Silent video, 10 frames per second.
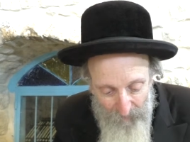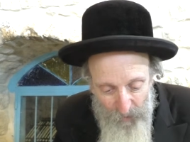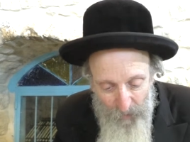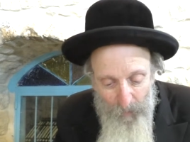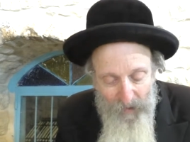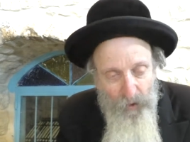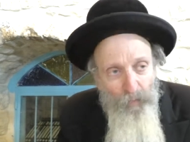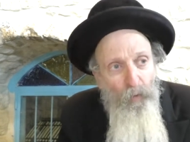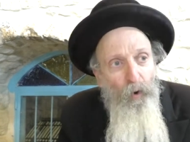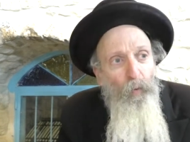So anyway, so the
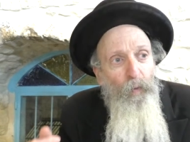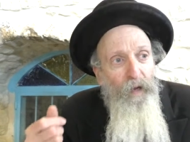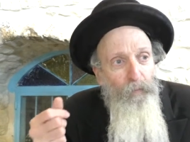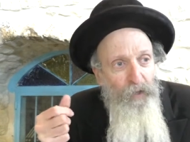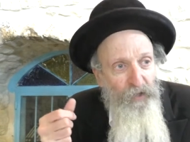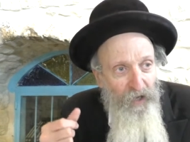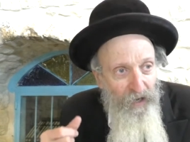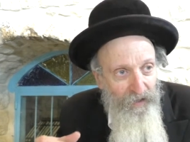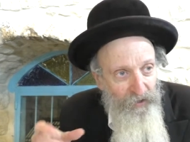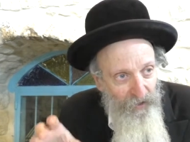more we
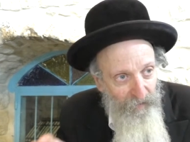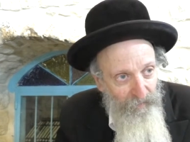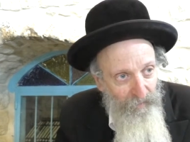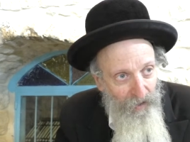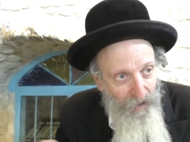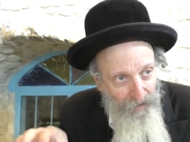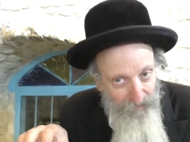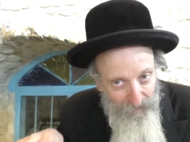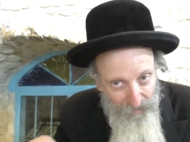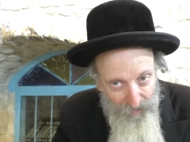appreciate Hashem
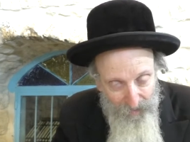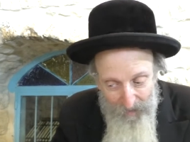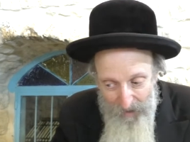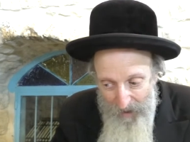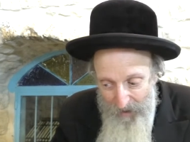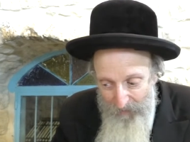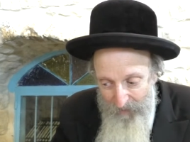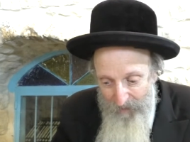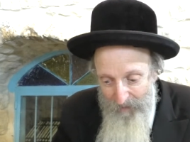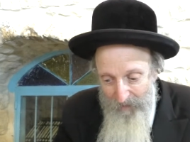on on
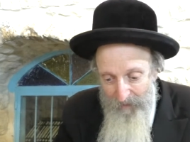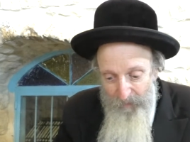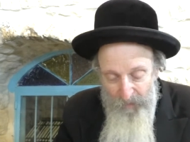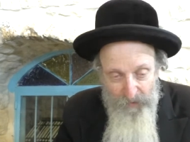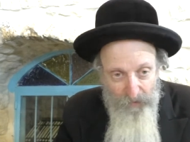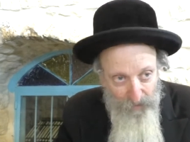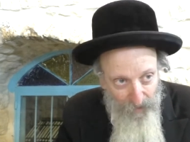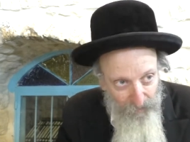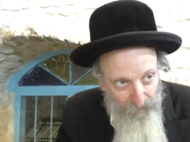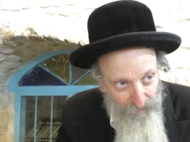the uh, physical
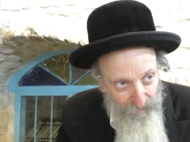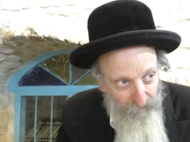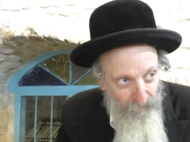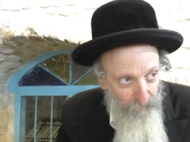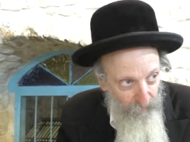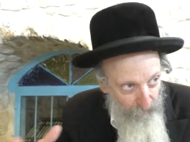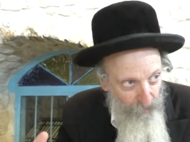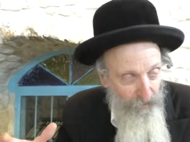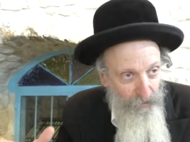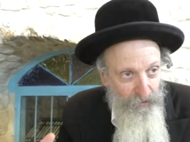level,
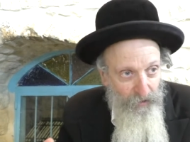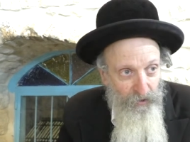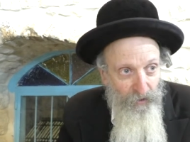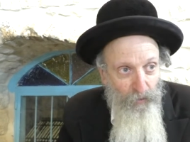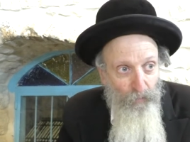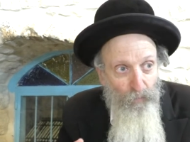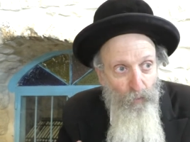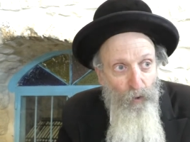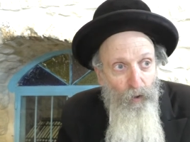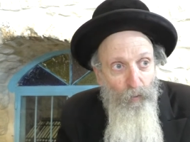we are Hashem. The
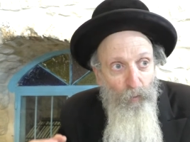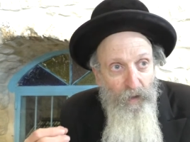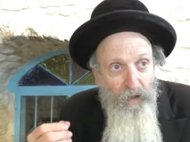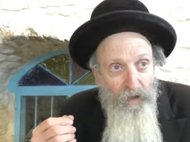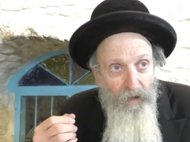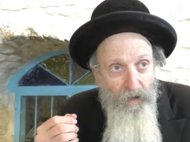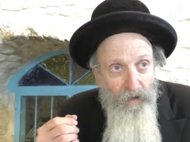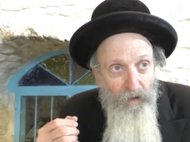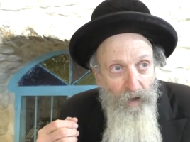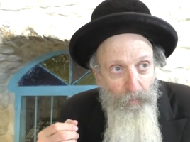more we
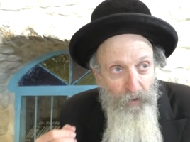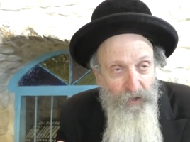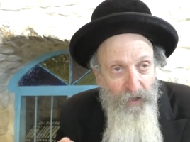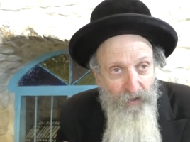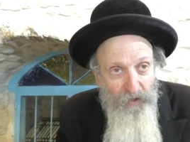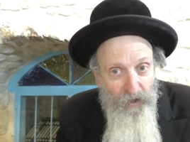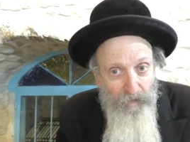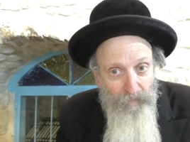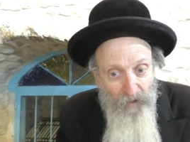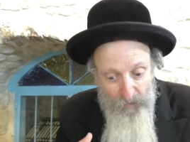appreciate
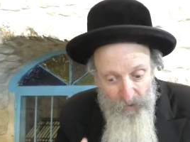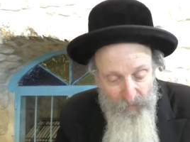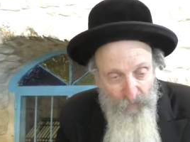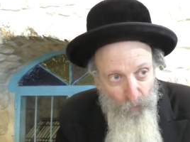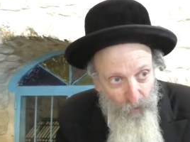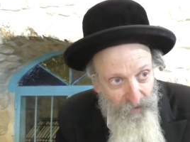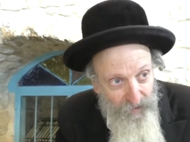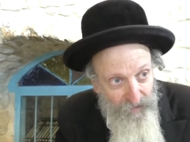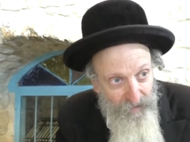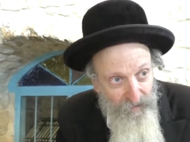Hashem in terms of
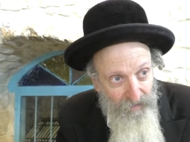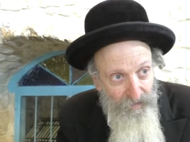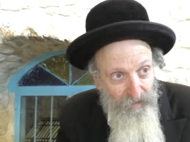ruchnias,